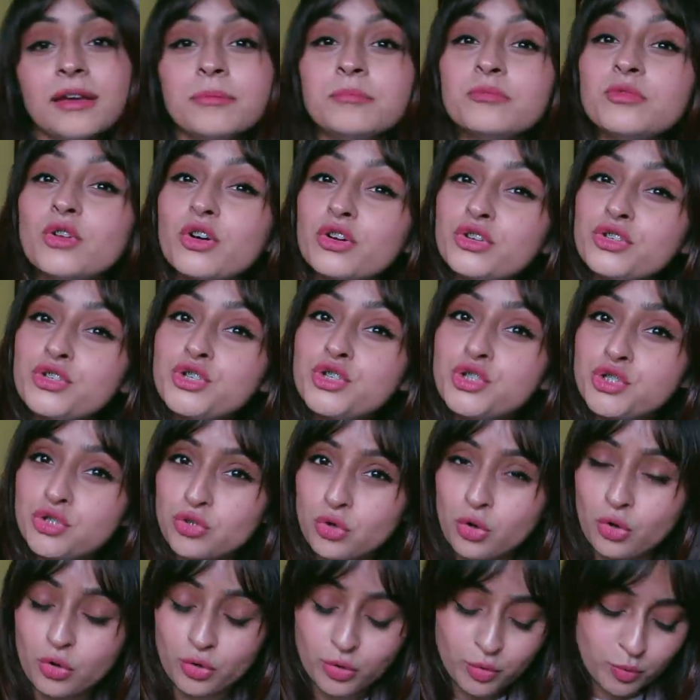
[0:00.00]
am not
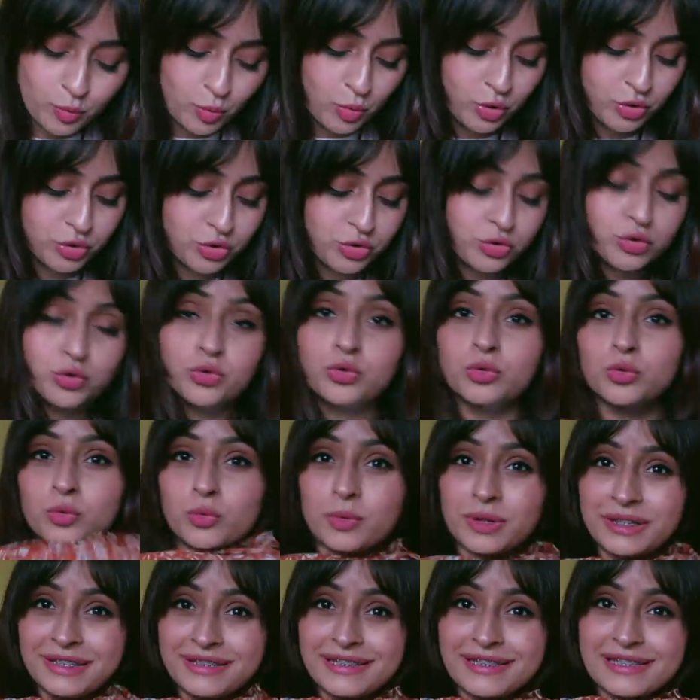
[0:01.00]
sure what to do
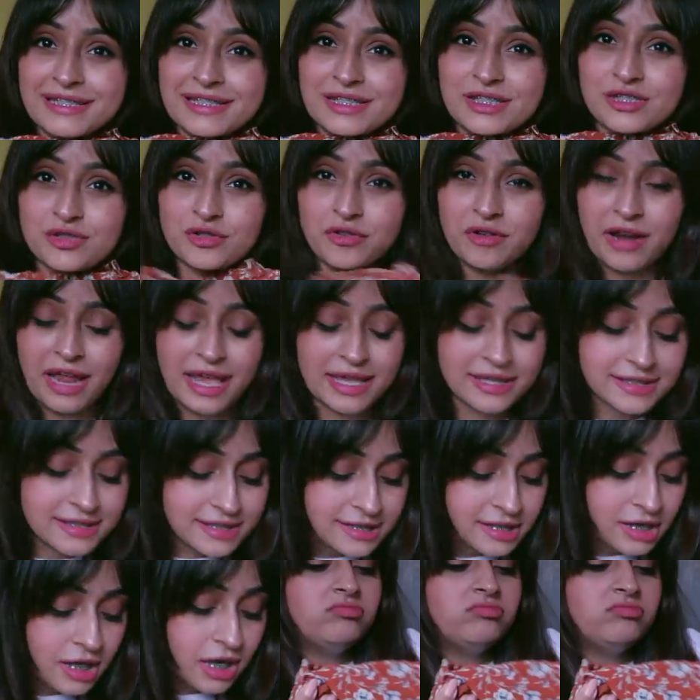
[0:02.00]
with this dress.